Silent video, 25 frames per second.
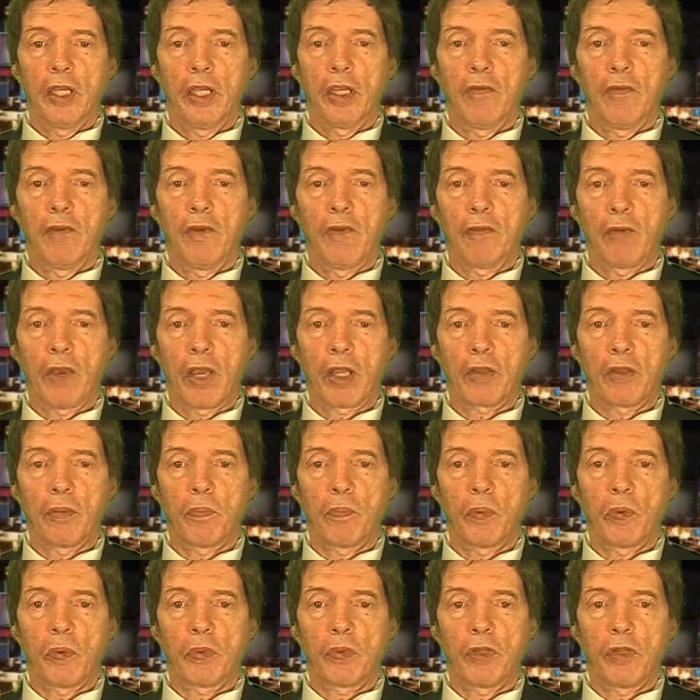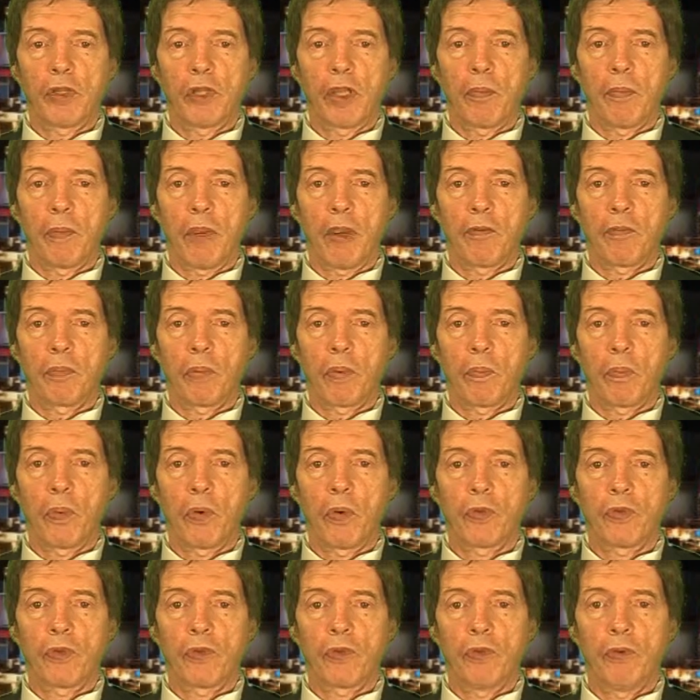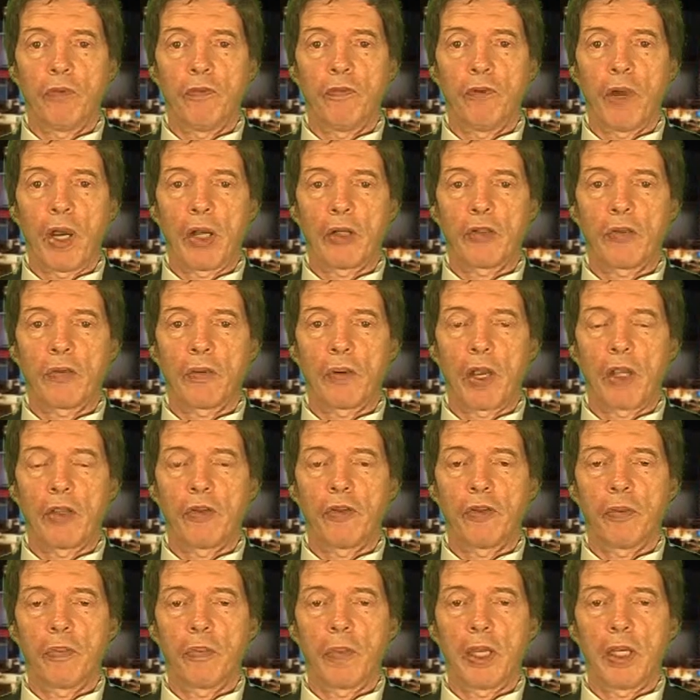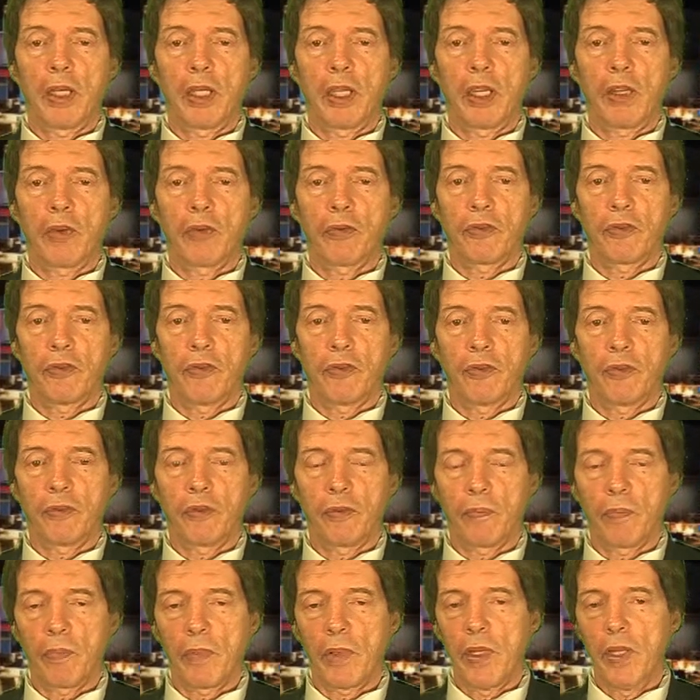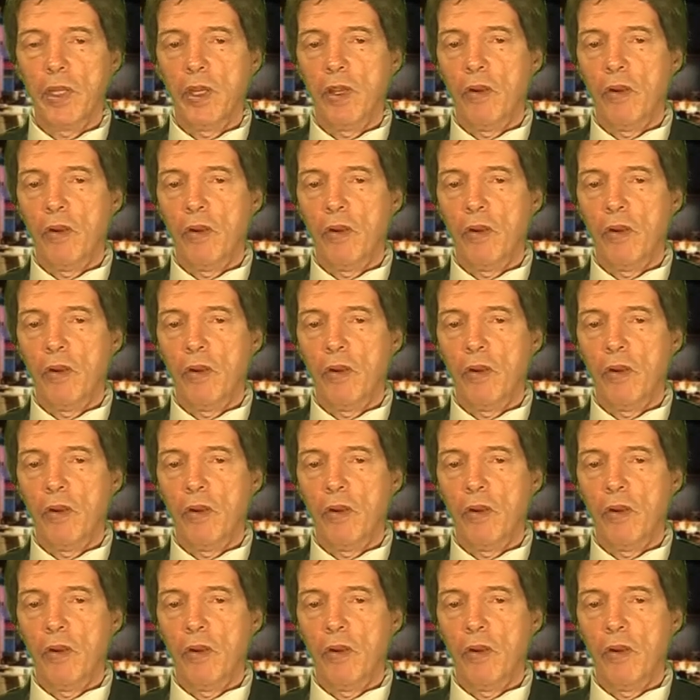given the fact that both of them have proposed to voucherize the Medicare system."